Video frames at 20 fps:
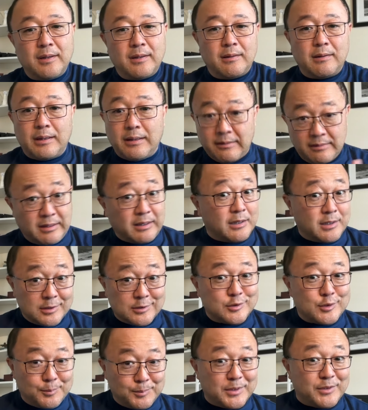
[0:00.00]
Is the
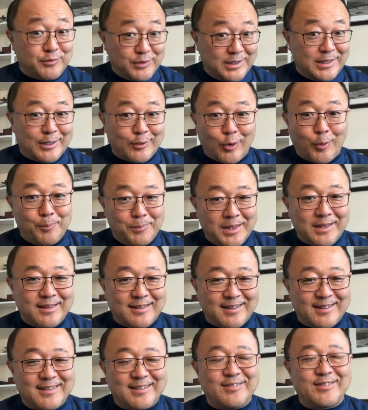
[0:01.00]
customer really
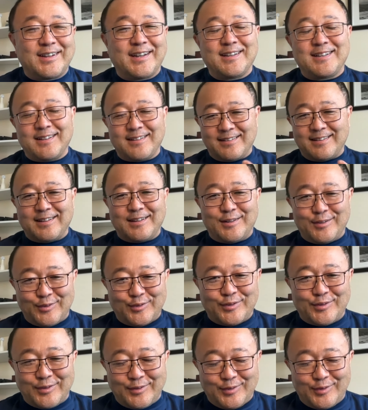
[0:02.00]
committed, right? Is the
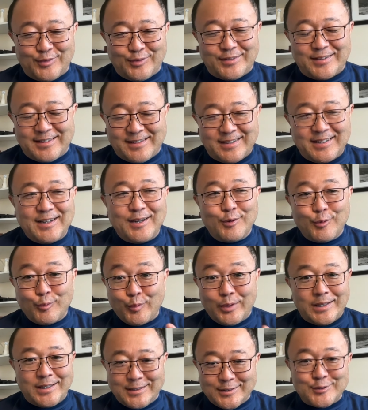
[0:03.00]
user
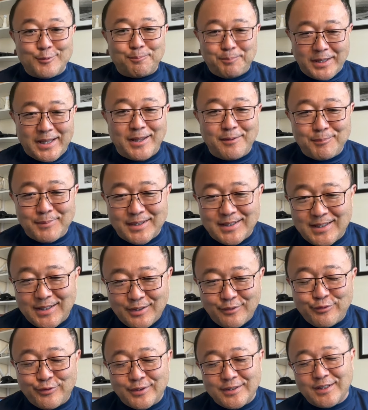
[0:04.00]
willing to pay money
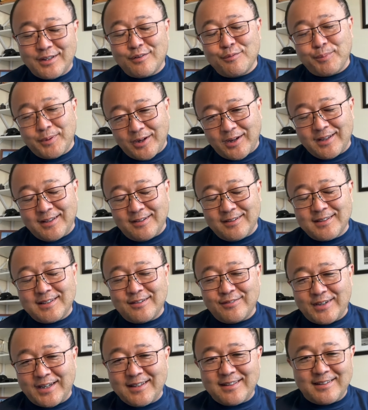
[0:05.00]
for this product, right?